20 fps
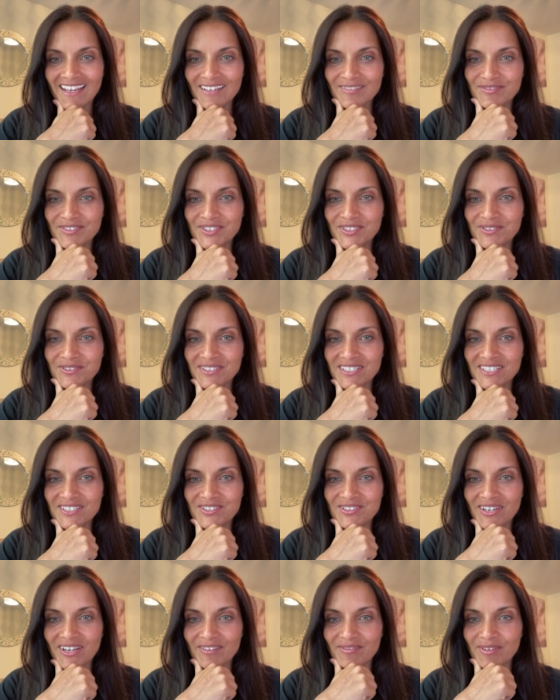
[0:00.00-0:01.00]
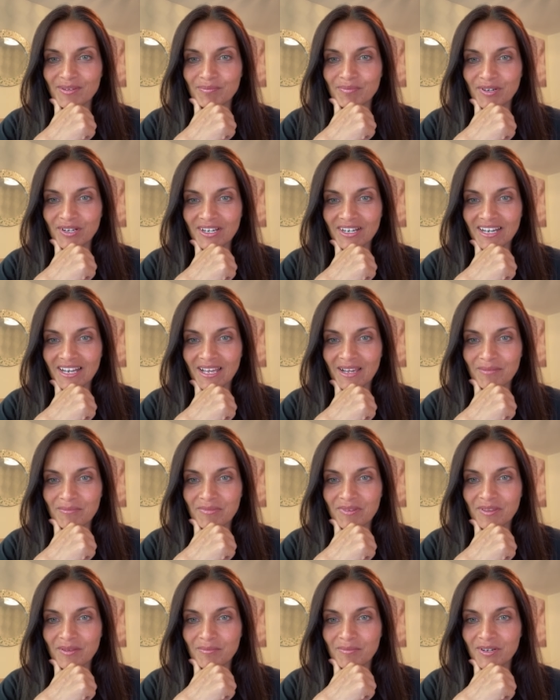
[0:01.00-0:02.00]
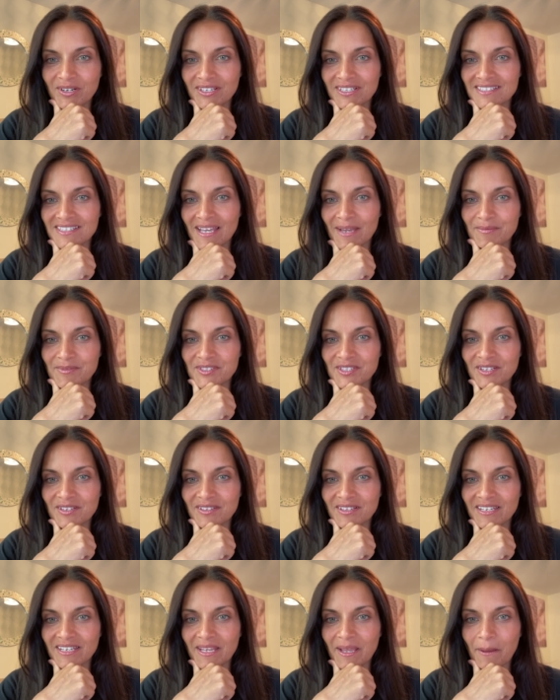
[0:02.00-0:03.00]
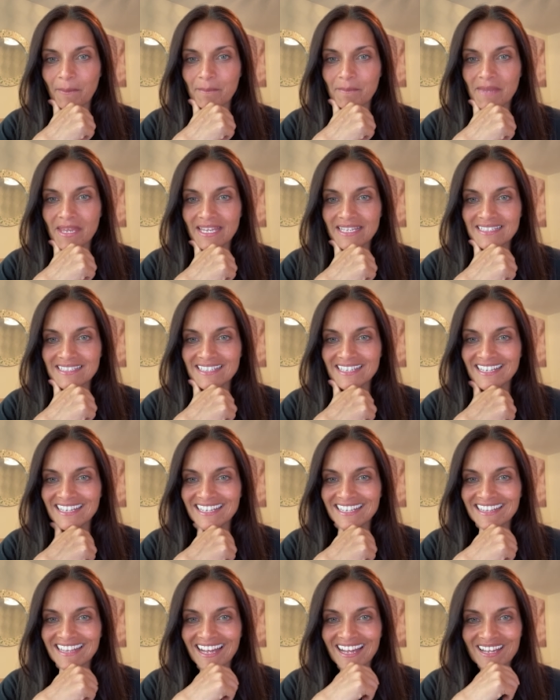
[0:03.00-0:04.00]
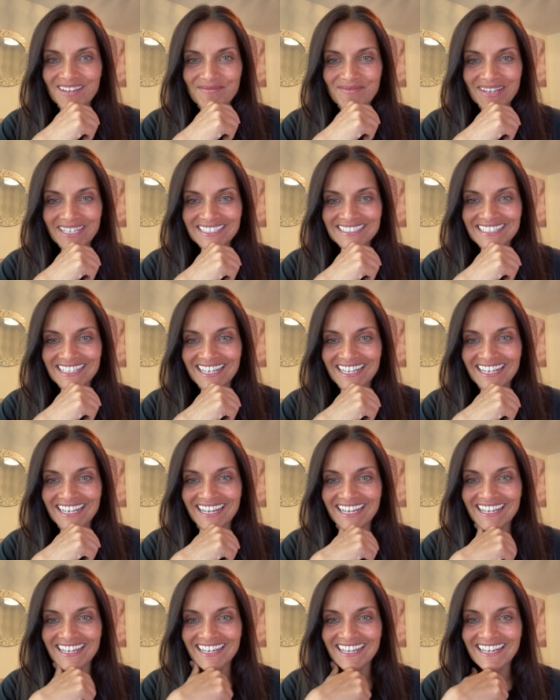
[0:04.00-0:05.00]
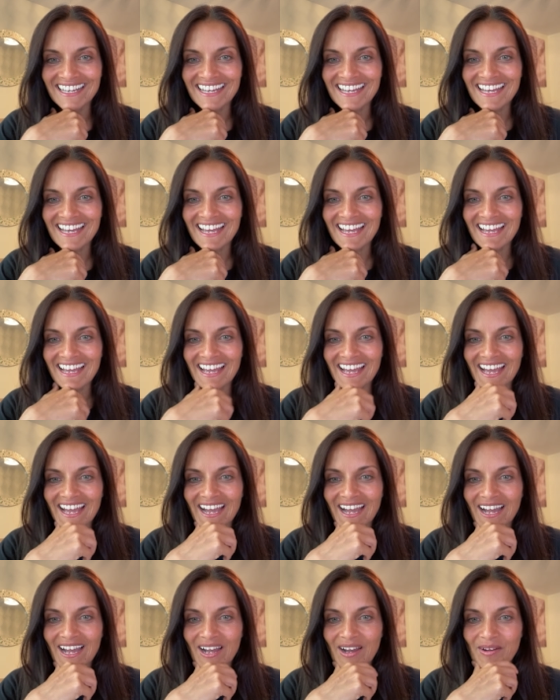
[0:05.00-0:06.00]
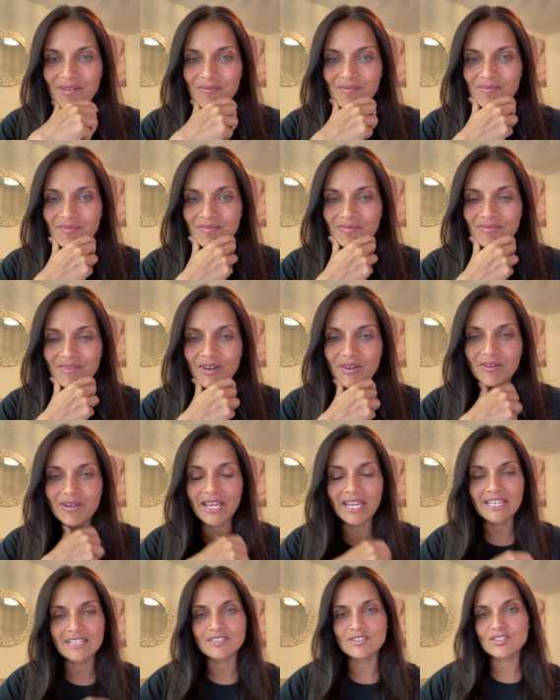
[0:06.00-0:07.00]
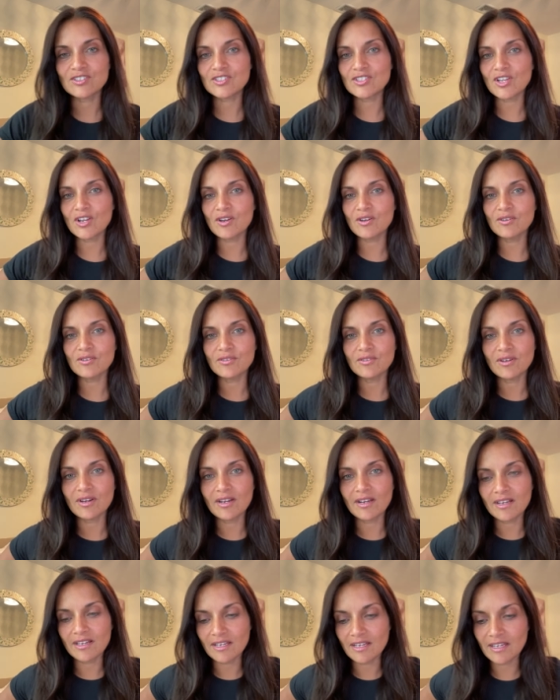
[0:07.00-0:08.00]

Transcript: I've tuned into every book club. The book is absolutely amazing. Hi, Magdalena. Um, okay, so